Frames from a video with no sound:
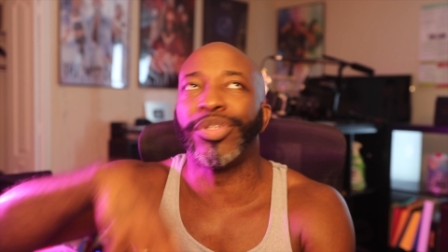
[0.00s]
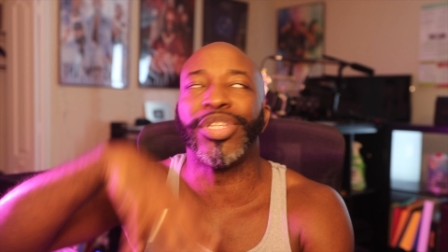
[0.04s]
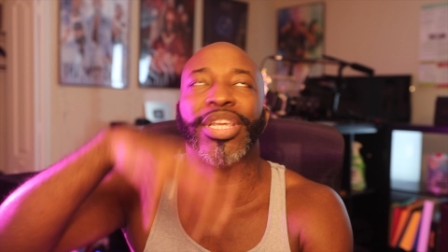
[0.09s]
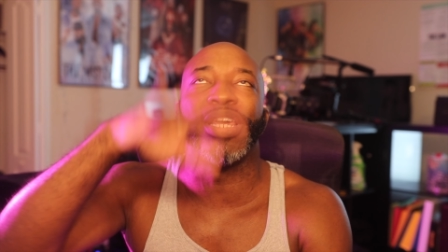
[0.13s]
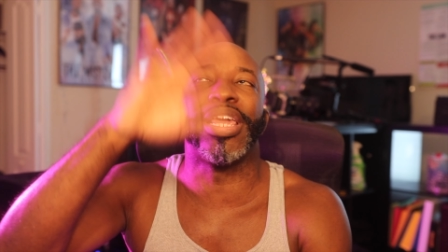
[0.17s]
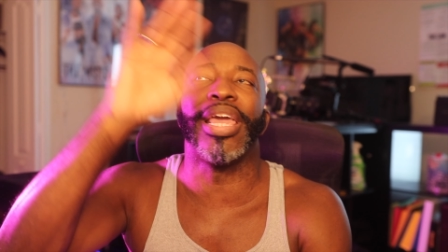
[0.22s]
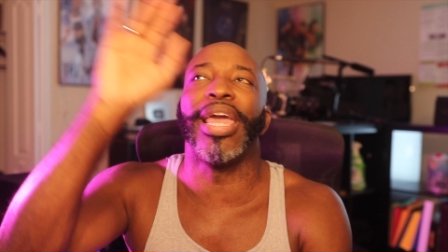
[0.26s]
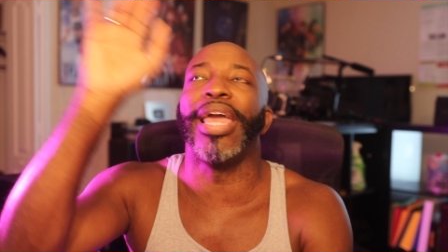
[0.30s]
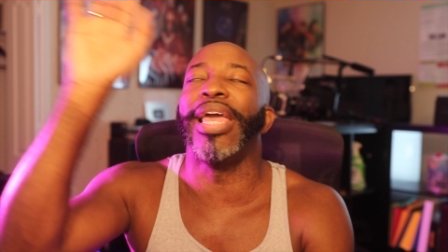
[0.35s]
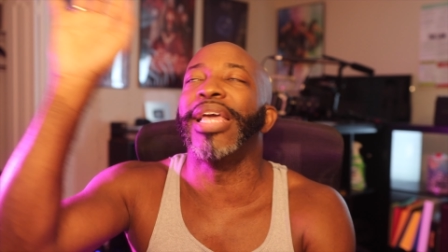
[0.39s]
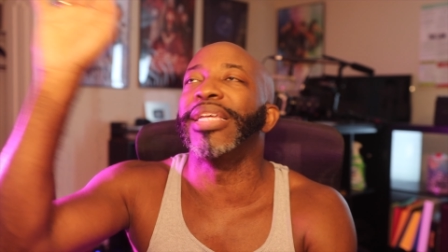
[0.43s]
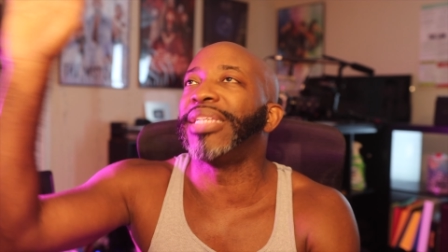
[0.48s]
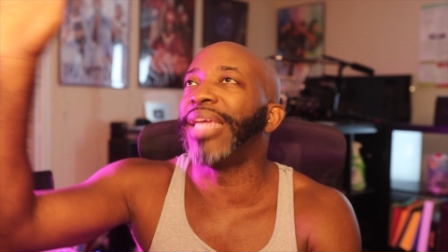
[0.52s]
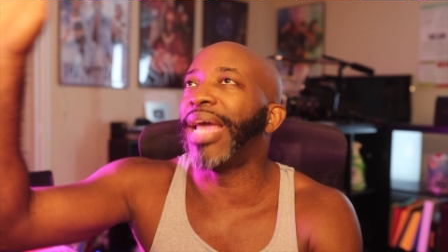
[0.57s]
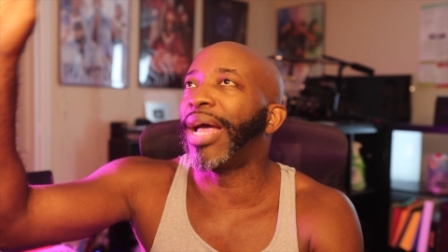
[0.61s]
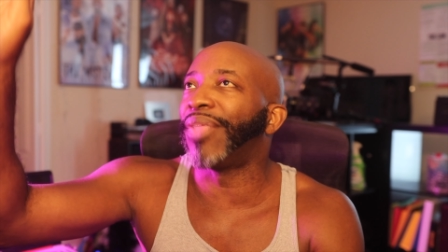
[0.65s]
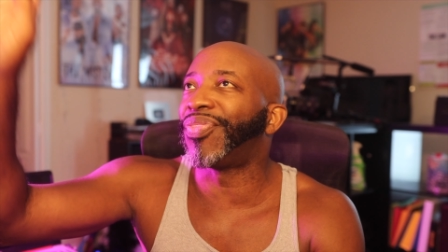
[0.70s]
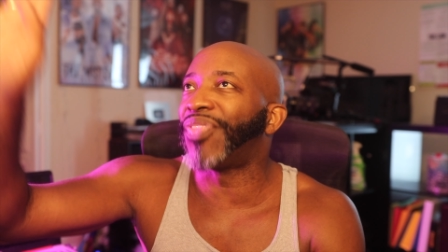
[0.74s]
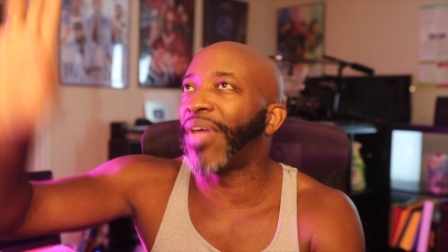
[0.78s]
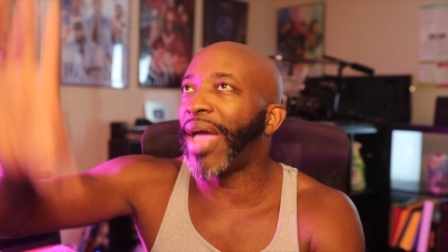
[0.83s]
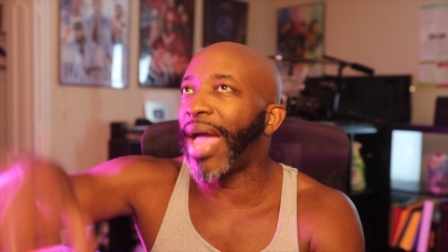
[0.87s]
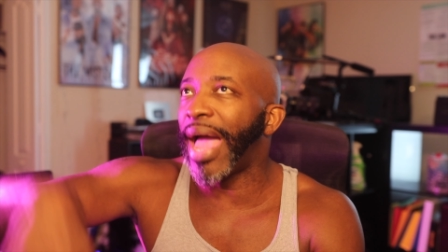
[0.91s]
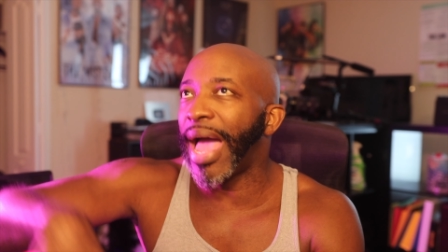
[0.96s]
to get Izzy
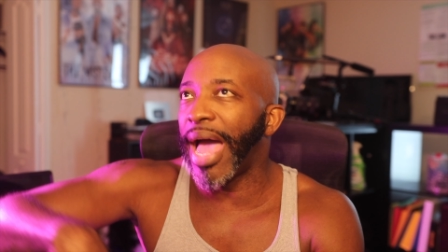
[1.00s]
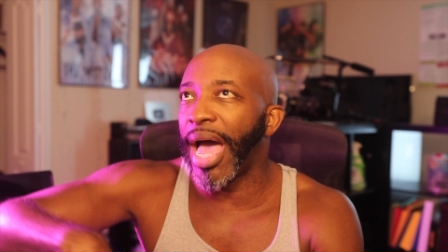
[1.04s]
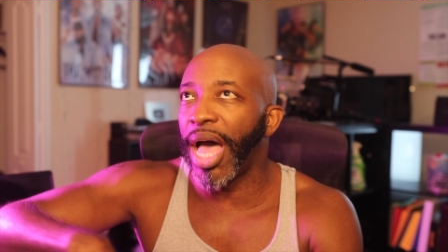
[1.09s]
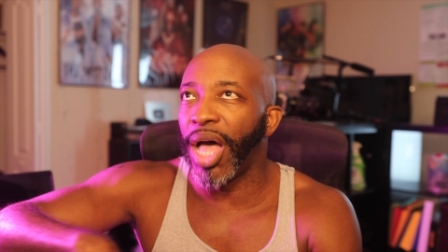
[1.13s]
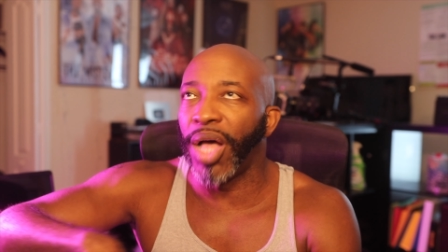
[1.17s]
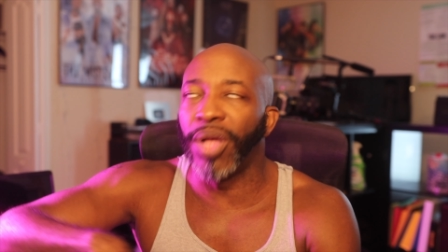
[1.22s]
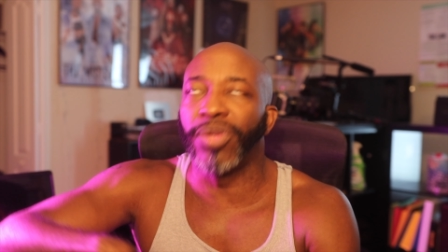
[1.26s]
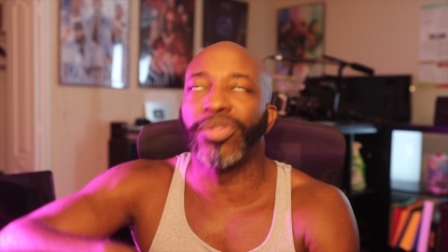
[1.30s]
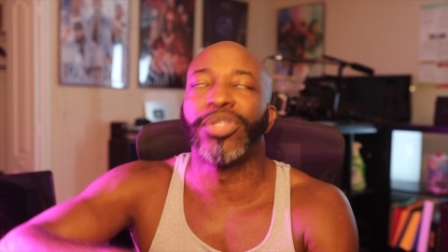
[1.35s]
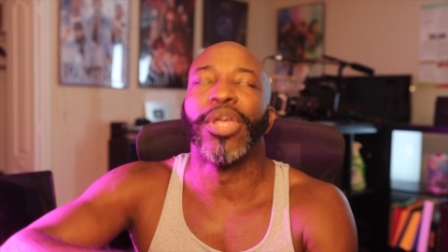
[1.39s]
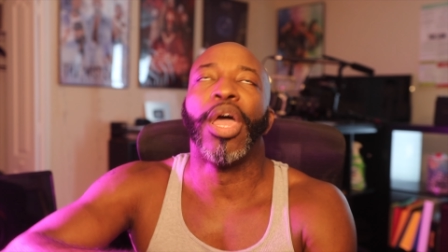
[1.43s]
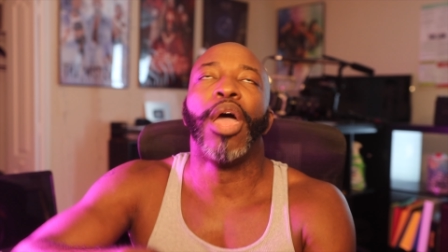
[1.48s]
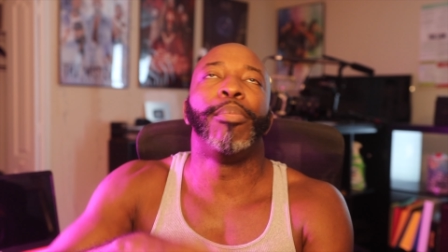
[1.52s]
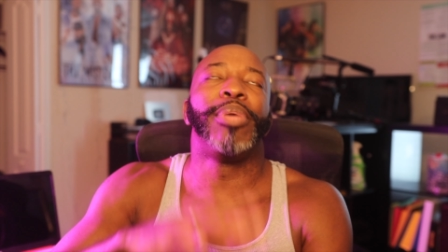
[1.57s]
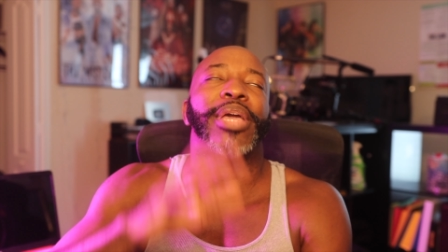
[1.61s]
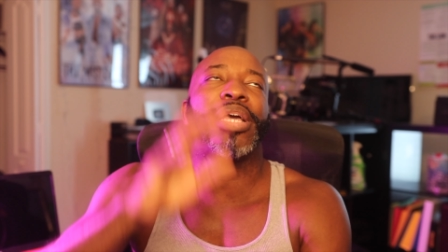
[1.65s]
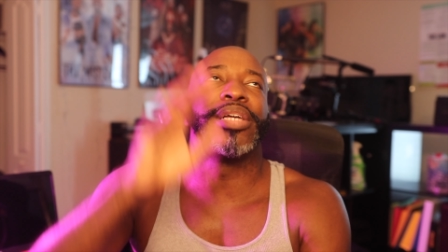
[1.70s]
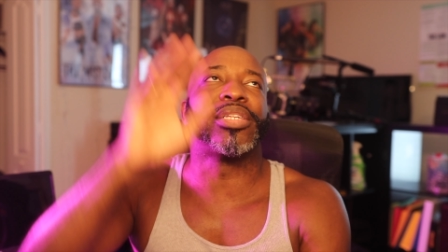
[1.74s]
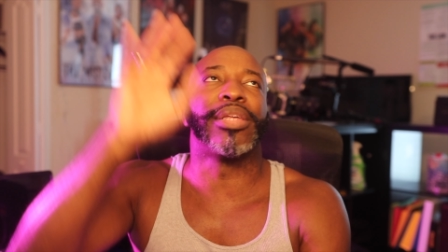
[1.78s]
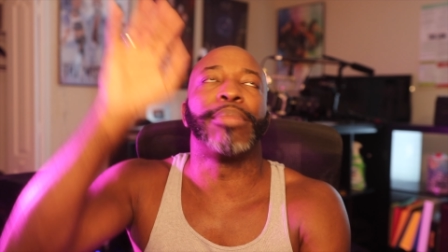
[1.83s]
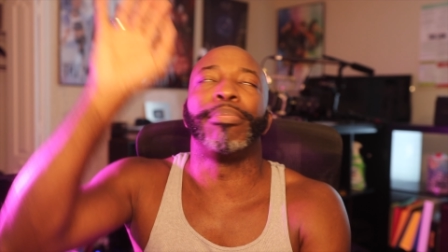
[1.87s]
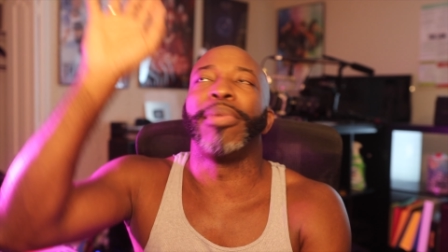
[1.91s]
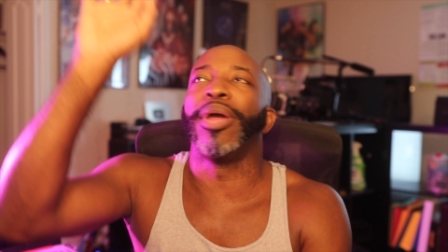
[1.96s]
out the house
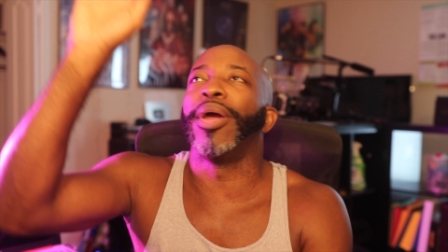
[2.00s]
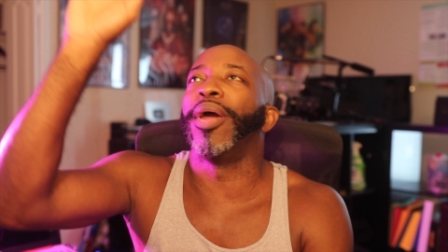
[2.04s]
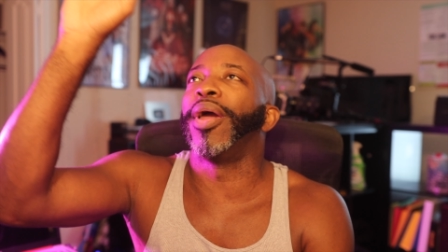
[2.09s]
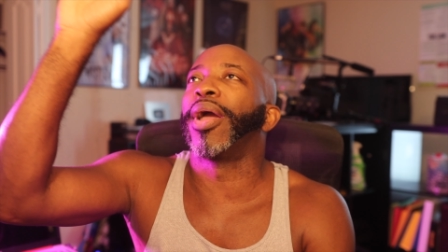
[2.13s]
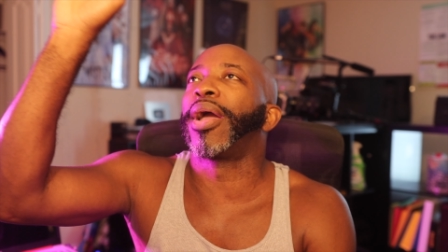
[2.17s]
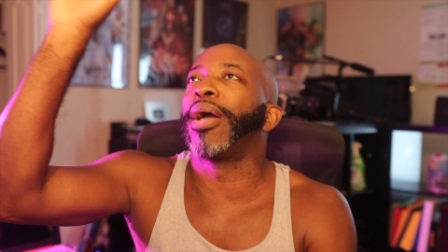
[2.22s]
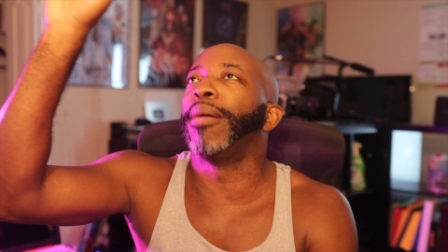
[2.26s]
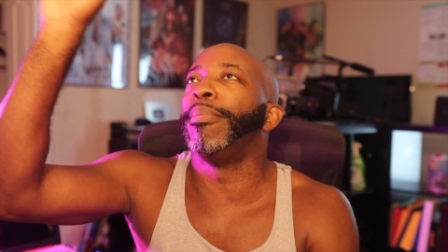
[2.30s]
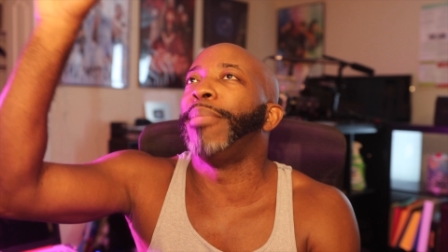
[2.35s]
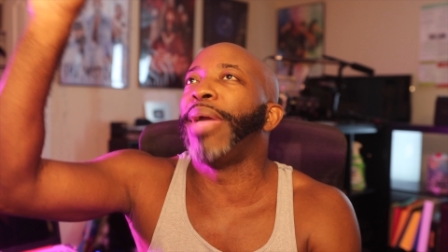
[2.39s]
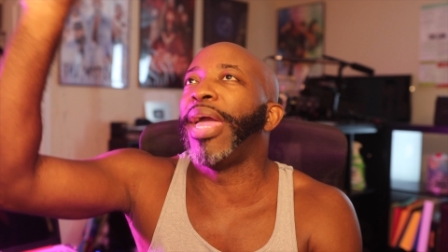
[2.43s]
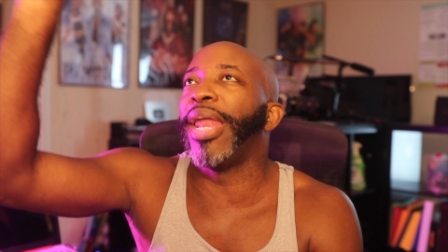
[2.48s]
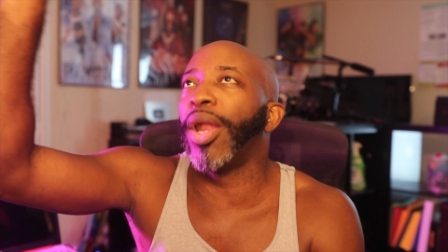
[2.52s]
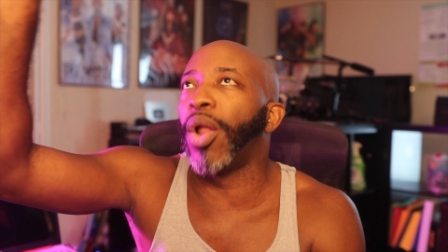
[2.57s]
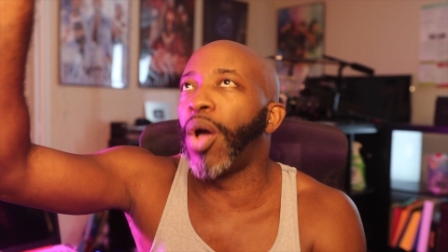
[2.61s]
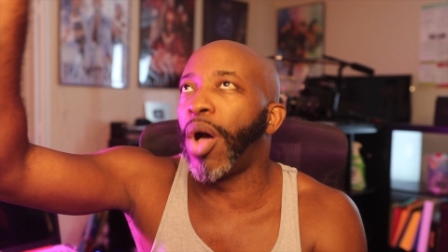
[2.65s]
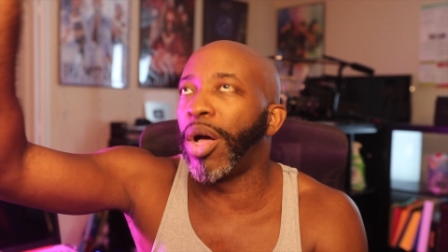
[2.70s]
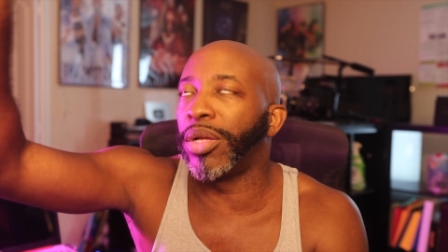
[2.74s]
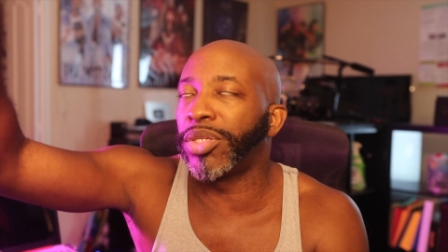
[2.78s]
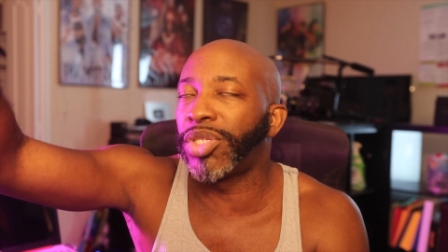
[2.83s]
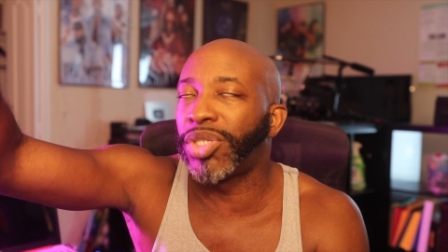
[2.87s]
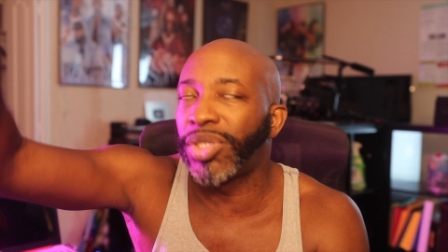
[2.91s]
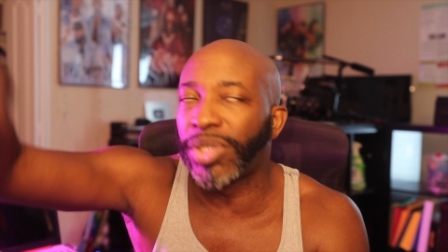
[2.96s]
because America made it
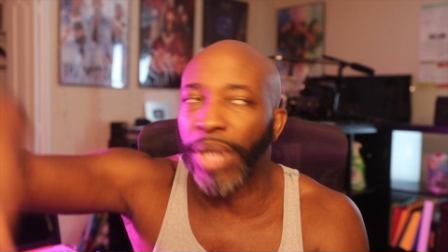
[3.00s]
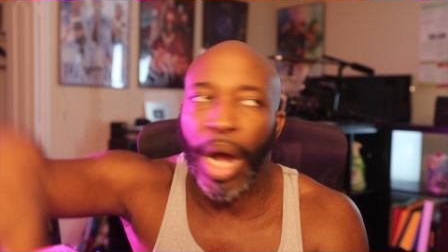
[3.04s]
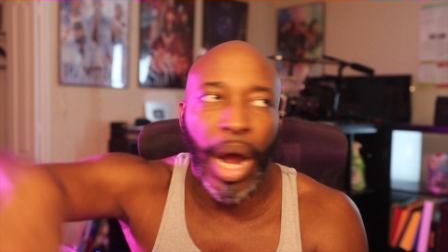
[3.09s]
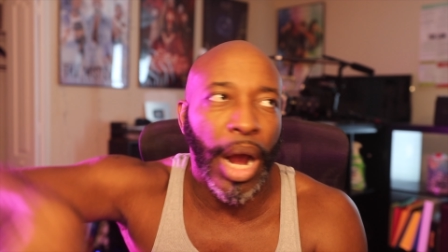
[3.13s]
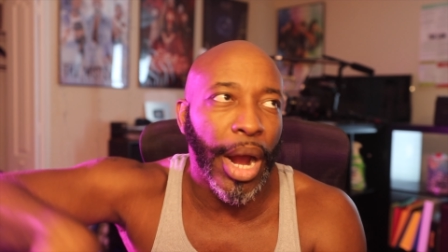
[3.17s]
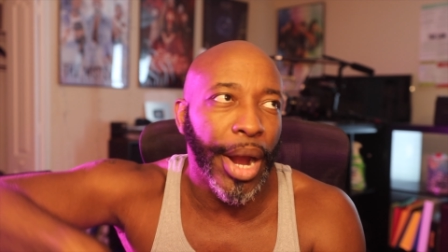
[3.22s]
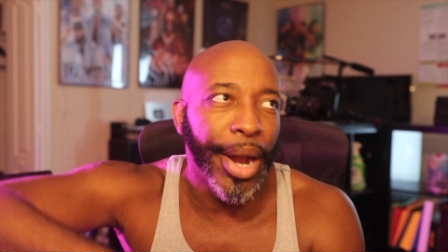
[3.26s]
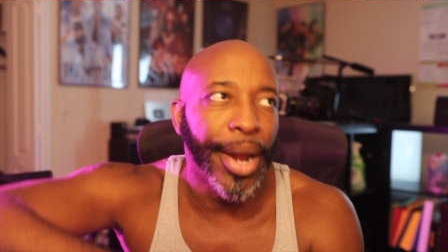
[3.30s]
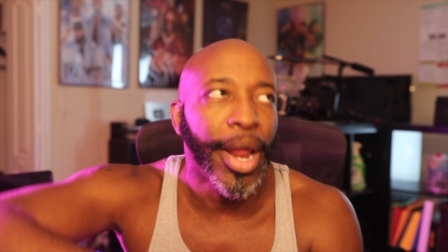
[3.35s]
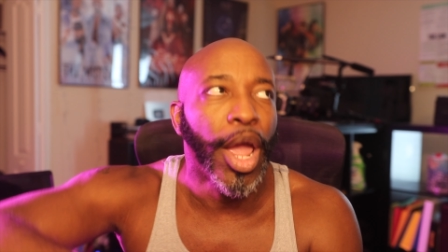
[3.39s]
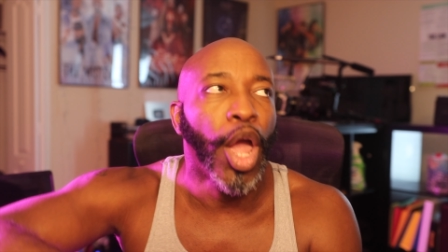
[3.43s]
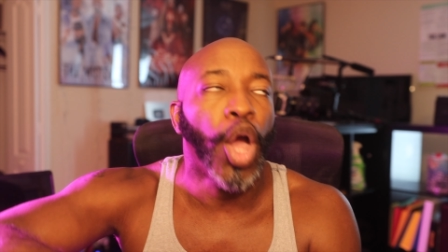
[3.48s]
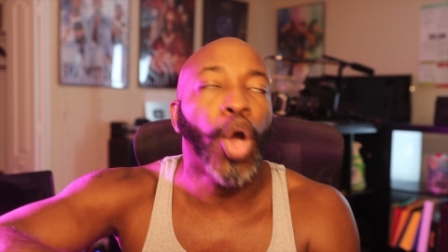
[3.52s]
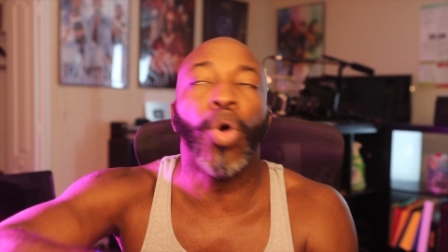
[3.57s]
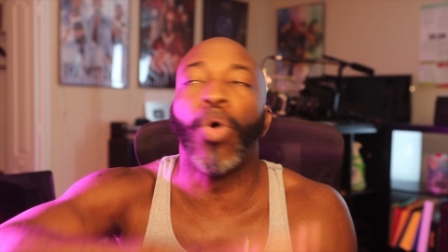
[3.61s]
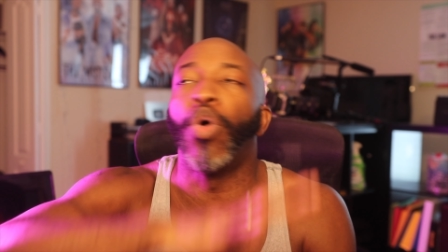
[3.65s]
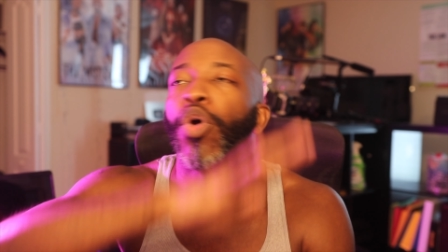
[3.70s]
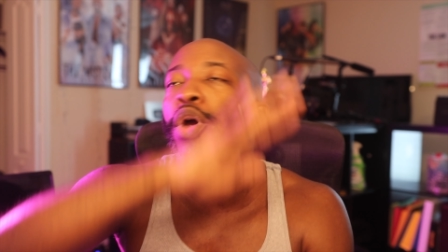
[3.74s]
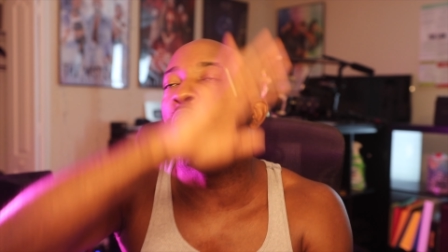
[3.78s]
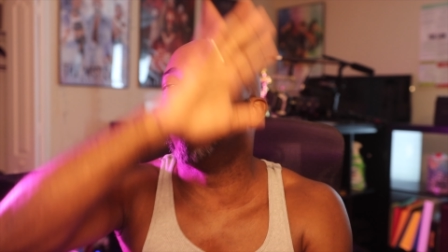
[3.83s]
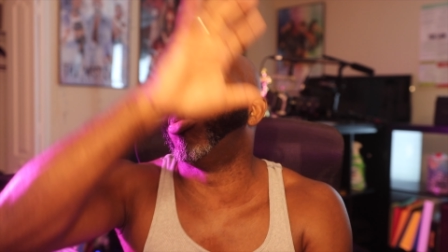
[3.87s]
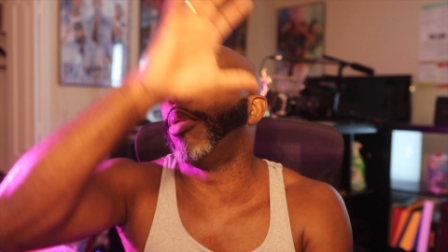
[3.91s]
all start. Corey